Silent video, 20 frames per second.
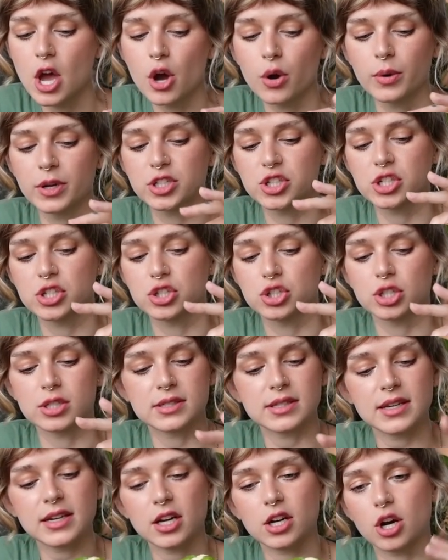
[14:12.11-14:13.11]
which is just
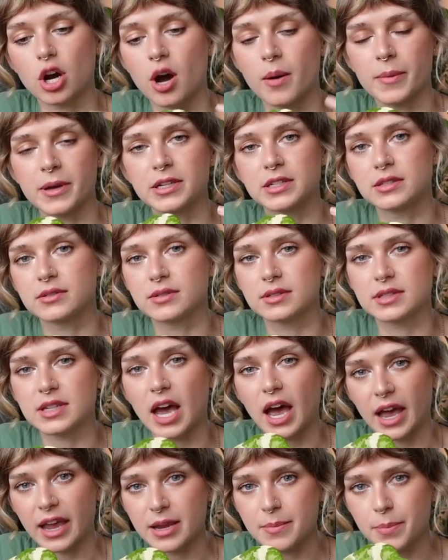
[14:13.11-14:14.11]
like a common
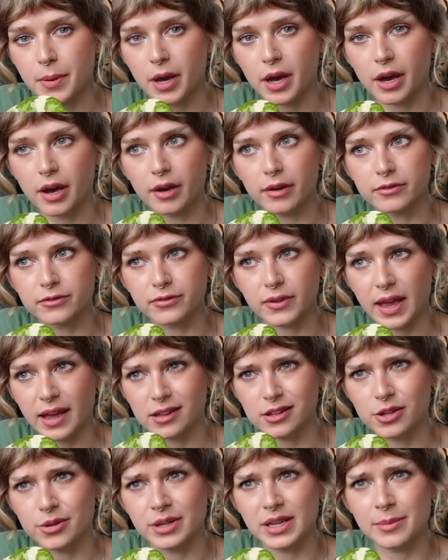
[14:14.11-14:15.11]
type of
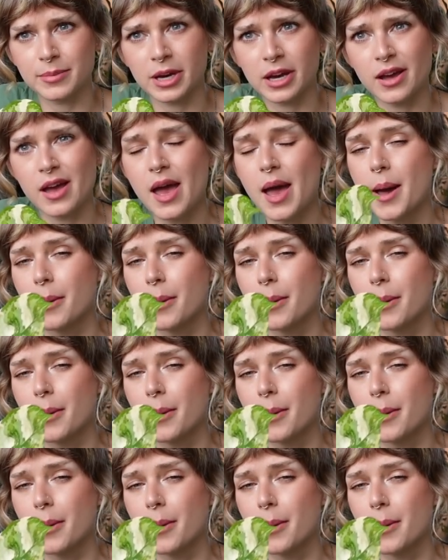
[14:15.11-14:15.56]
aglaonema,